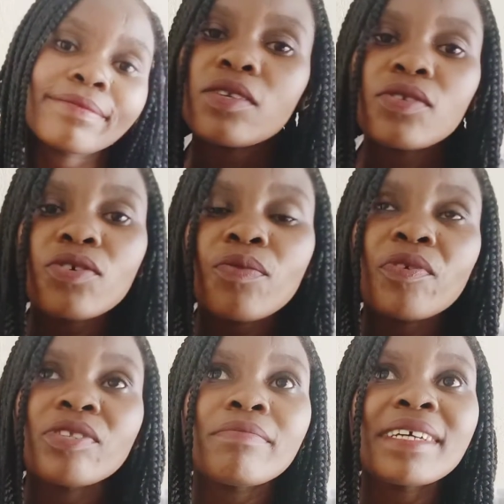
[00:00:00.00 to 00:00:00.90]
So
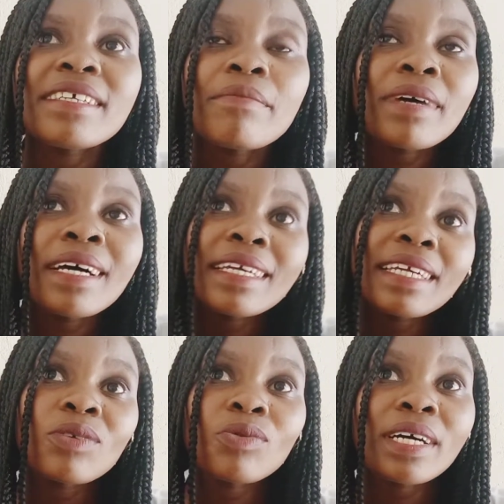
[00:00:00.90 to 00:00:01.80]
majama,
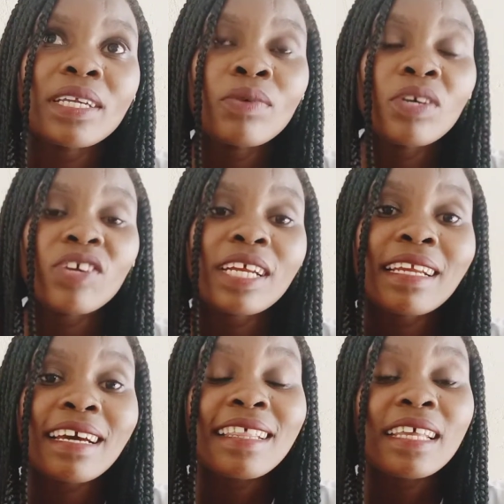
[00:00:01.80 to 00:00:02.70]
in one way or
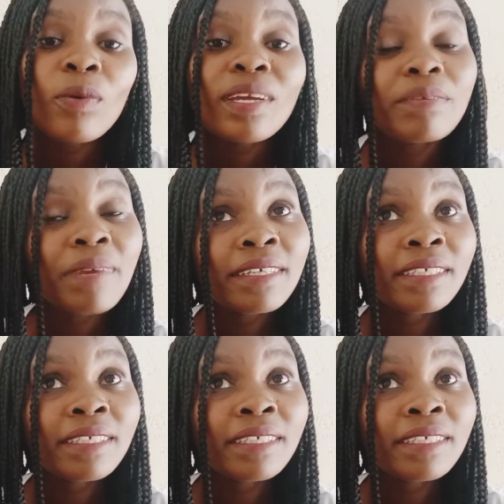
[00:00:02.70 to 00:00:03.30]
another, when